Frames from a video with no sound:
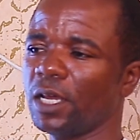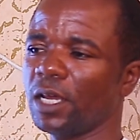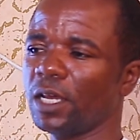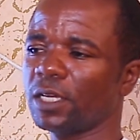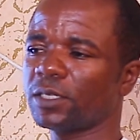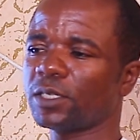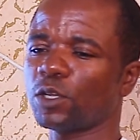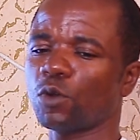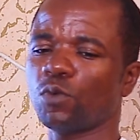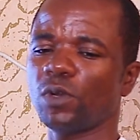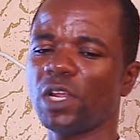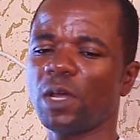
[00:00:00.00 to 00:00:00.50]

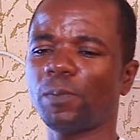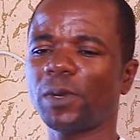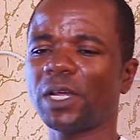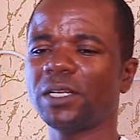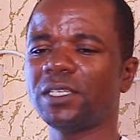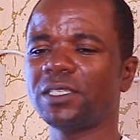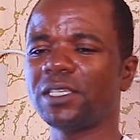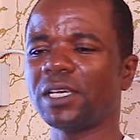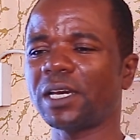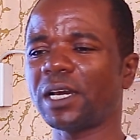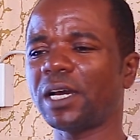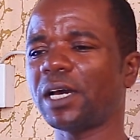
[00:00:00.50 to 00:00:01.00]
Succulent plant
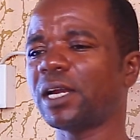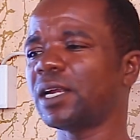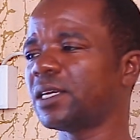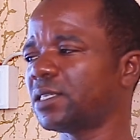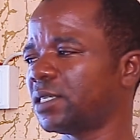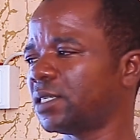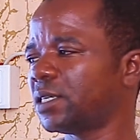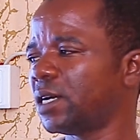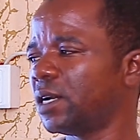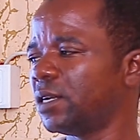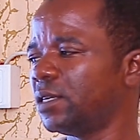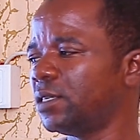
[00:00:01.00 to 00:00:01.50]
is a
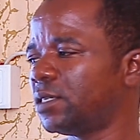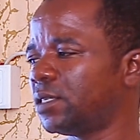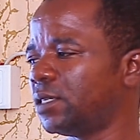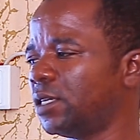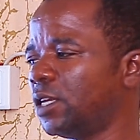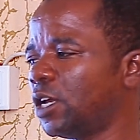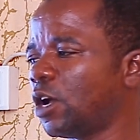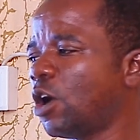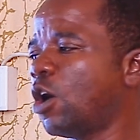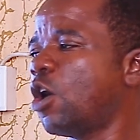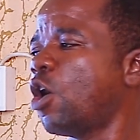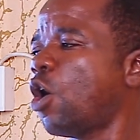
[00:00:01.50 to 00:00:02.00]

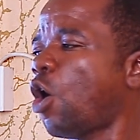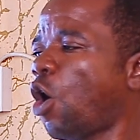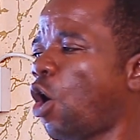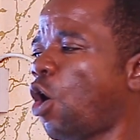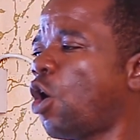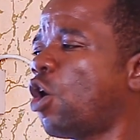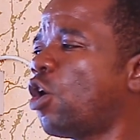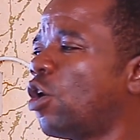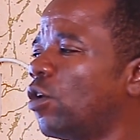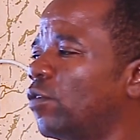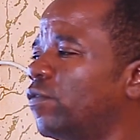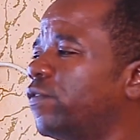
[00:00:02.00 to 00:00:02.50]
characteristic
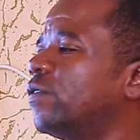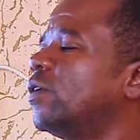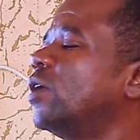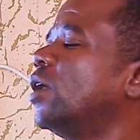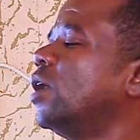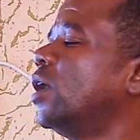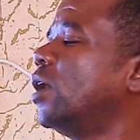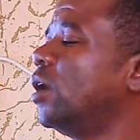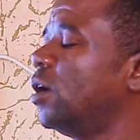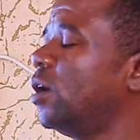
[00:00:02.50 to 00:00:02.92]
of